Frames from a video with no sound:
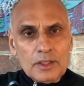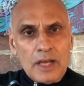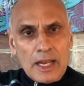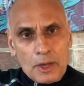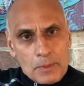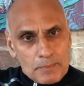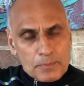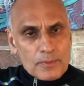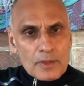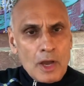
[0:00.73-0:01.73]
Hello,
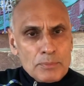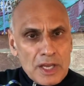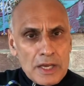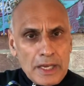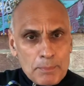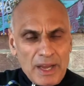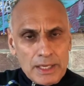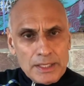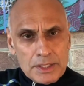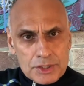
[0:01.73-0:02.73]
I'm Gurnek
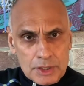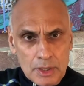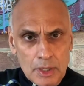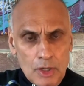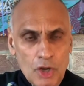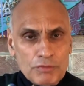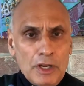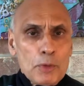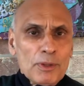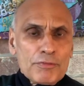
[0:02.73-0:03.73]
Bains of
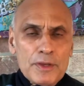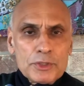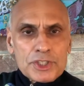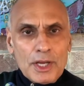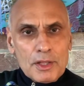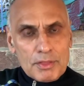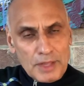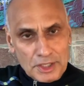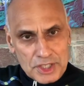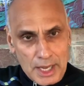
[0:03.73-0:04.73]
Global Future
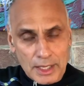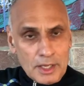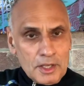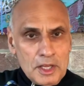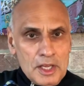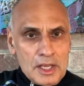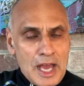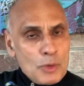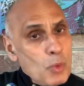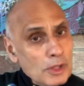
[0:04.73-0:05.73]
Think Tank,
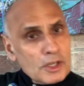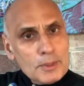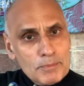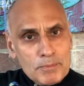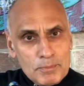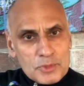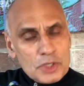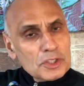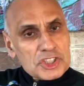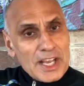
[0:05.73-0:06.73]
and welcome
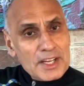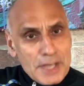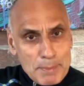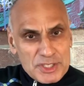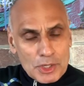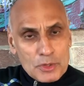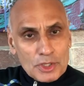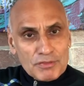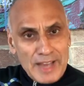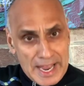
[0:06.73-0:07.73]
to the second episode
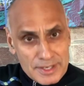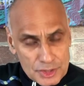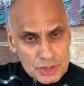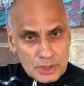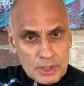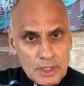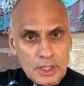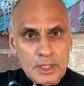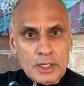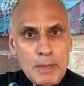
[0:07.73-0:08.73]
of Lens,
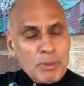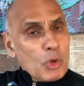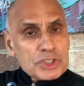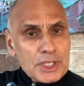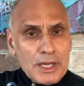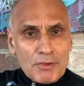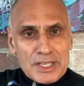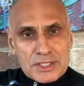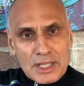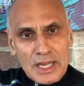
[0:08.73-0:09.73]
a blog
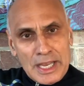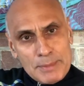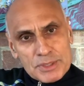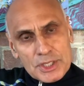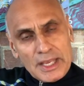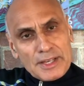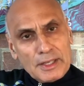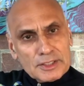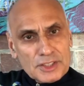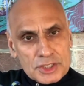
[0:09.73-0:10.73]
series that aims to get
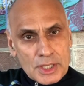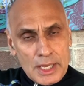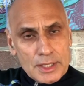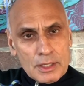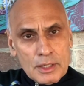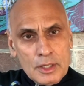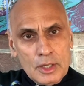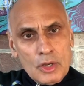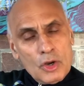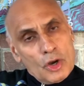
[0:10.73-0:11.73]
under the skin
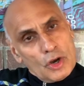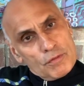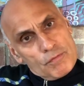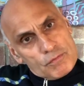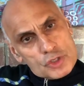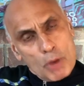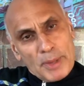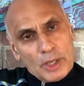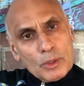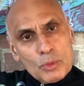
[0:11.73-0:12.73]
of
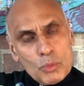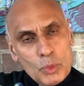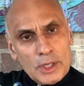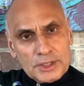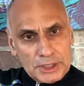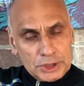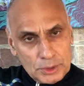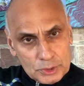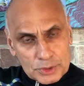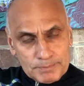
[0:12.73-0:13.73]
topical world
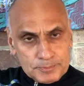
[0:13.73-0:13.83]
issues.